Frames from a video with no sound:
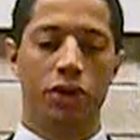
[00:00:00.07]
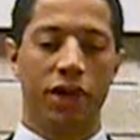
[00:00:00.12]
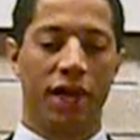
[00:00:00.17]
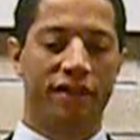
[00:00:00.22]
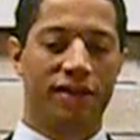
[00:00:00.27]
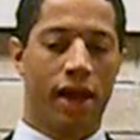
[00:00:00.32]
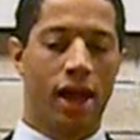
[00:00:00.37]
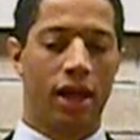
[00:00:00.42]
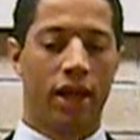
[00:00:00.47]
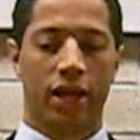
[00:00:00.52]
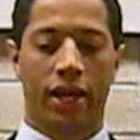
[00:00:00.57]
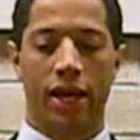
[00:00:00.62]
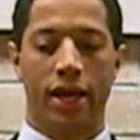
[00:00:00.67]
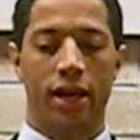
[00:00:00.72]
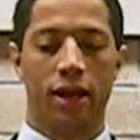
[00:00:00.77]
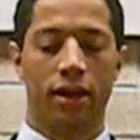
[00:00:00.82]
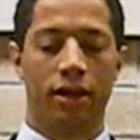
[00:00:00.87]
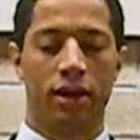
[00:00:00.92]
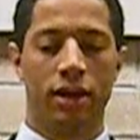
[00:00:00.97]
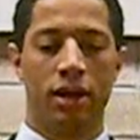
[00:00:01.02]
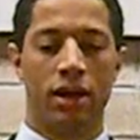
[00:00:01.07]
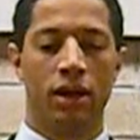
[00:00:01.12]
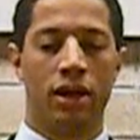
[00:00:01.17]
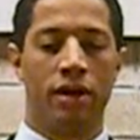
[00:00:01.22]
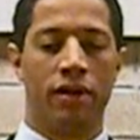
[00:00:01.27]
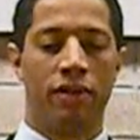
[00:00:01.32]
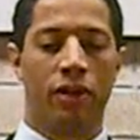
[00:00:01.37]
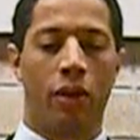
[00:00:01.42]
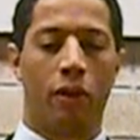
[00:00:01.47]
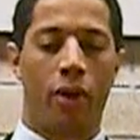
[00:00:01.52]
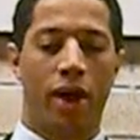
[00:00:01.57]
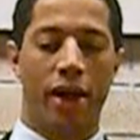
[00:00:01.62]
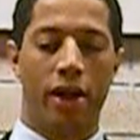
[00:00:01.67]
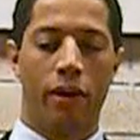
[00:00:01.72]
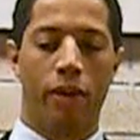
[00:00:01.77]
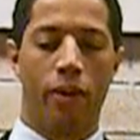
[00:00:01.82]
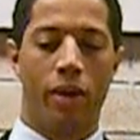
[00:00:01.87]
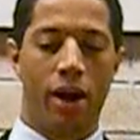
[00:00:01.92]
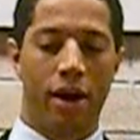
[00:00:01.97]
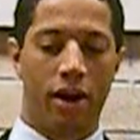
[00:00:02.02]
who gets allocated the
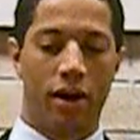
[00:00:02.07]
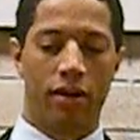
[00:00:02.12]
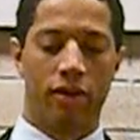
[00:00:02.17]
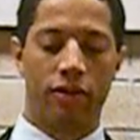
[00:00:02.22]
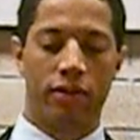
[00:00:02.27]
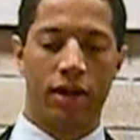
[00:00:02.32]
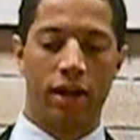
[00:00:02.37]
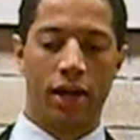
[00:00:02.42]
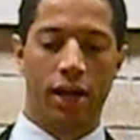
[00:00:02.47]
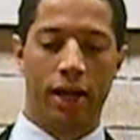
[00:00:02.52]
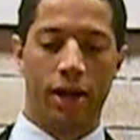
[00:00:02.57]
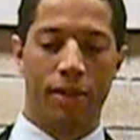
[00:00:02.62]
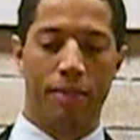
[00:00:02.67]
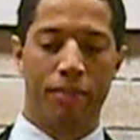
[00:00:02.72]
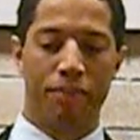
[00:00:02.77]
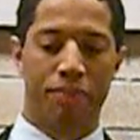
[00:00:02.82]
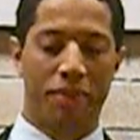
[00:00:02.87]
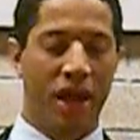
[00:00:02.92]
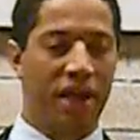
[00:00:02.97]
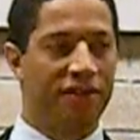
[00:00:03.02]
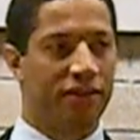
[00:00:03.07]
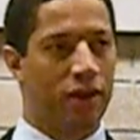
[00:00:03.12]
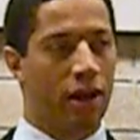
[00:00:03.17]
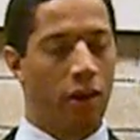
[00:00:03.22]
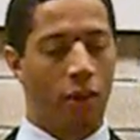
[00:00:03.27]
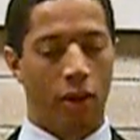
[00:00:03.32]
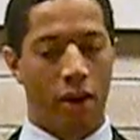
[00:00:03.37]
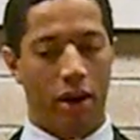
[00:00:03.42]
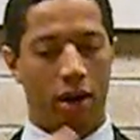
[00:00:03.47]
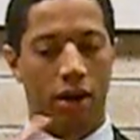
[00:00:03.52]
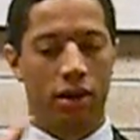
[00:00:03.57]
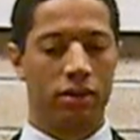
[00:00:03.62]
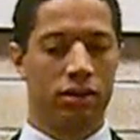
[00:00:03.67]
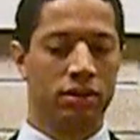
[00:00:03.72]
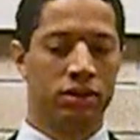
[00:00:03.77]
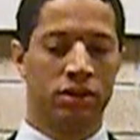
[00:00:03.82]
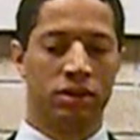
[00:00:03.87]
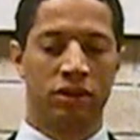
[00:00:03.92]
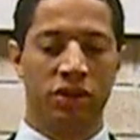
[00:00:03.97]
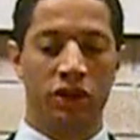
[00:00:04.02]
right water based on water
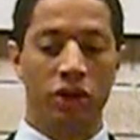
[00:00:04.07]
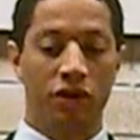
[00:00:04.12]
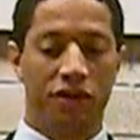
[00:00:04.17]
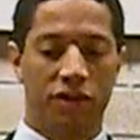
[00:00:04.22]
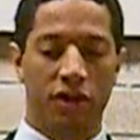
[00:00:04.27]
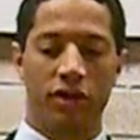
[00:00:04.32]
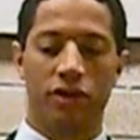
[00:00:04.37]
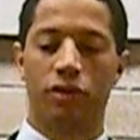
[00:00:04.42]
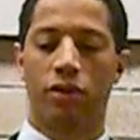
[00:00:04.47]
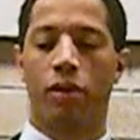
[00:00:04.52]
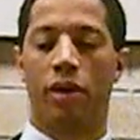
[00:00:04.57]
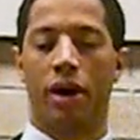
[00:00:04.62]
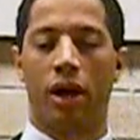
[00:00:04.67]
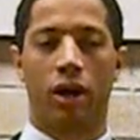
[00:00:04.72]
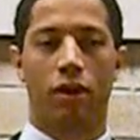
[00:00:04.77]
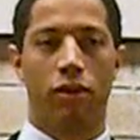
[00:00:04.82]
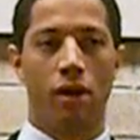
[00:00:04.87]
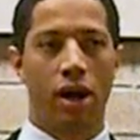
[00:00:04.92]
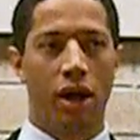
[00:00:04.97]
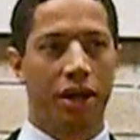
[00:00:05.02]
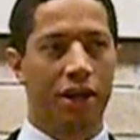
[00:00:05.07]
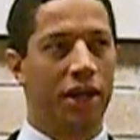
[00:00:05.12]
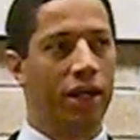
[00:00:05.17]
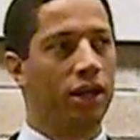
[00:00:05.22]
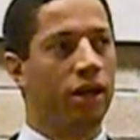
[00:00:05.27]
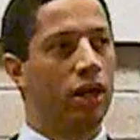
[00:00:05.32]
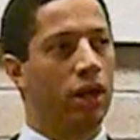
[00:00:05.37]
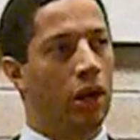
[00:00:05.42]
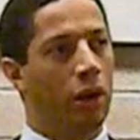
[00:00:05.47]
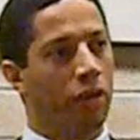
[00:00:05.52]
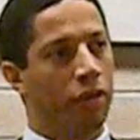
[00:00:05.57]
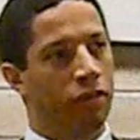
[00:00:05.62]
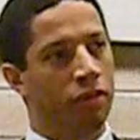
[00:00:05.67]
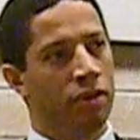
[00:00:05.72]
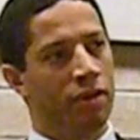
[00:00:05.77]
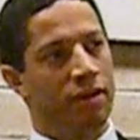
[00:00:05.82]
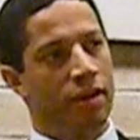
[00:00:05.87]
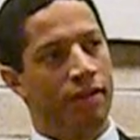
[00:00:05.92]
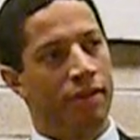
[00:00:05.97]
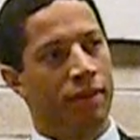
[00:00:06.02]
usage, water quality.
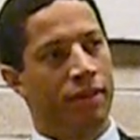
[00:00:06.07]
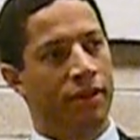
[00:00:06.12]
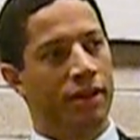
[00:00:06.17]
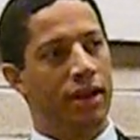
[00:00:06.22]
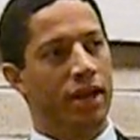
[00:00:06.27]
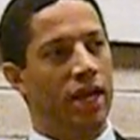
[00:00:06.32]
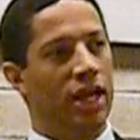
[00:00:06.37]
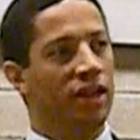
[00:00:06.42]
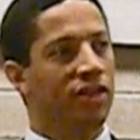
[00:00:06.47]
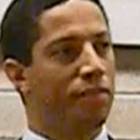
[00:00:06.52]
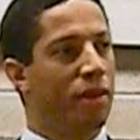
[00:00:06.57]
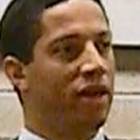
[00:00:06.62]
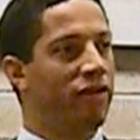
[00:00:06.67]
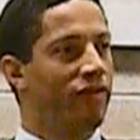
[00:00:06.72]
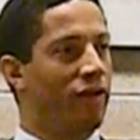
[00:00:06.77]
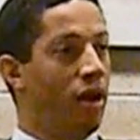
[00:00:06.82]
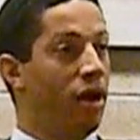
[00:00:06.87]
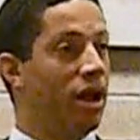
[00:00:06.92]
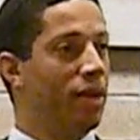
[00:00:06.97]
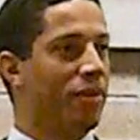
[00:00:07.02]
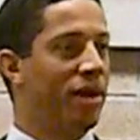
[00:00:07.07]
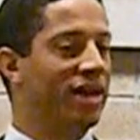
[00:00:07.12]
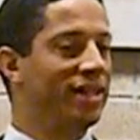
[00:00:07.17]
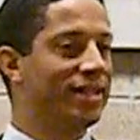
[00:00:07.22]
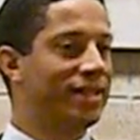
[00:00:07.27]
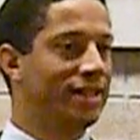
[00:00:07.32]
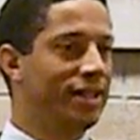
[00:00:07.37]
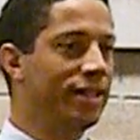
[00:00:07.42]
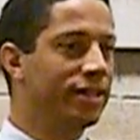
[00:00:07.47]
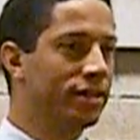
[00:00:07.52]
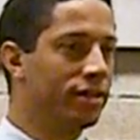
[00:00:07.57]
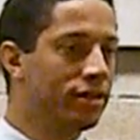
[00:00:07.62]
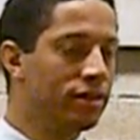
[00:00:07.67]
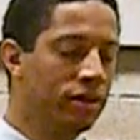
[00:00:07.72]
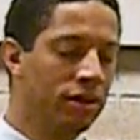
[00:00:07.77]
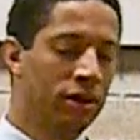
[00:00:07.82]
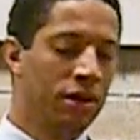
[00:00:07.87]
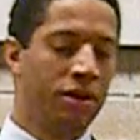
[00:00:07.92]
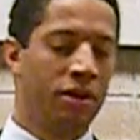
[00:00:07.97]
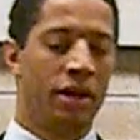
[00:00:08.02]
Needs may vary by
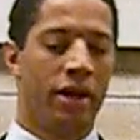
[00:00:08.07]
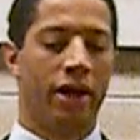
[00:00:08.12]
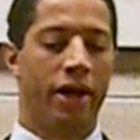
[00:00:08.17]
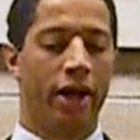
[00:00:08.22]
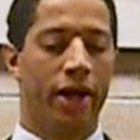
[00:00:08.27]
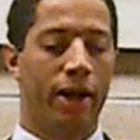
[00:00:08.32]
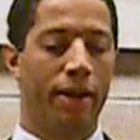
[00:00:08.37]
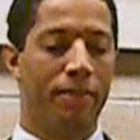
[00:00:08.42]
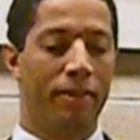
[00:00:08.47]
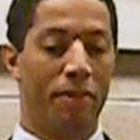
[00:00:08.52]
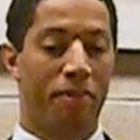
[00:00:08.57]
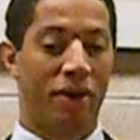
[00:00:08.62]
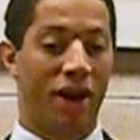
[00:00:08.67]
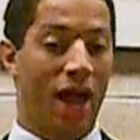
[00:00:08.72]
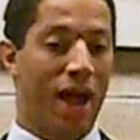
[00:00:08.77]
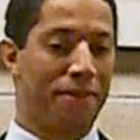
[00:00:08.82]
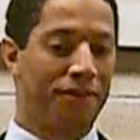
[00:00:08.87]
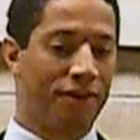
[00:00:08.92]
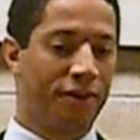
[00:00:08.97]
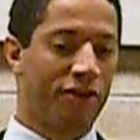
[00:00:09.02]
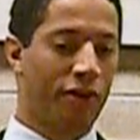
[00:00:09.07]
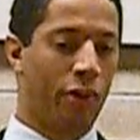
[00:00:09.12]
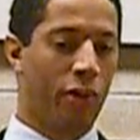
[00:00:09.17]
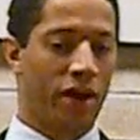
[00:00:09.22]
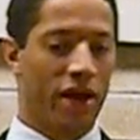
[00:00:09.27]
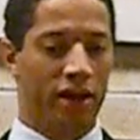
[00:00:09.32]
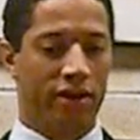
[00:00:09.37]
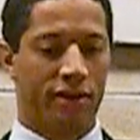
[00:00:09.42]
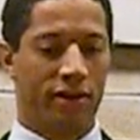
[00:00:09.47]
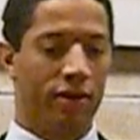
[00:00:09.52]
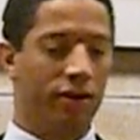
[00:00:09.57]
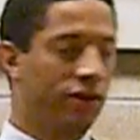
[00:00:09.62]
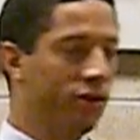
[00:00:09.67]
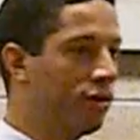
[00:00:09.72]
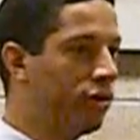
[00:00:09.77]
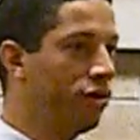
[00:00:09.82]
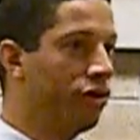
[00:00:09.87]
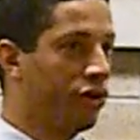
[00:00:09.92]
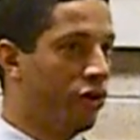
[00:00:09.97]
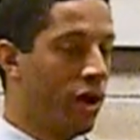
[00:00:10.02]
season, and perhaps there's a way to
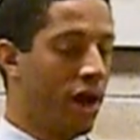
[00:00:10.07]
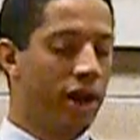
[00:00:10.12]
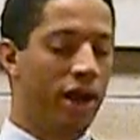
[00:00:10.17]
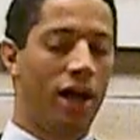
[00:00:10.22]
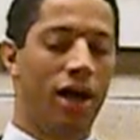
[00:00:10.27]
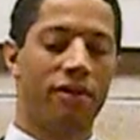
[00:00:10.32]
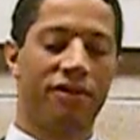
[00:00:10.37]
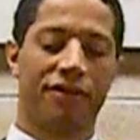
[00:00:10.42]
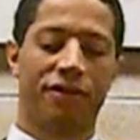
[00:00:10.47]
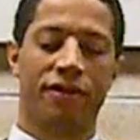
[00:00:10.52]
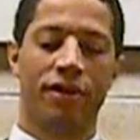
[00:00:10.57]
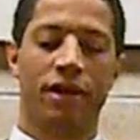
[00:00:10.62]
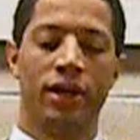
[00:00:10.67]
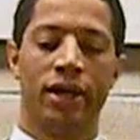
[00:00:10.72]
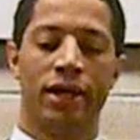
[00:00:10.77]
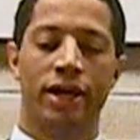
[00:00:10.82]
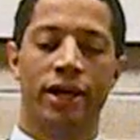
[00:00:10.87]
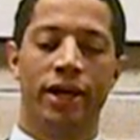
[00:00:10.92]
do trade-offs.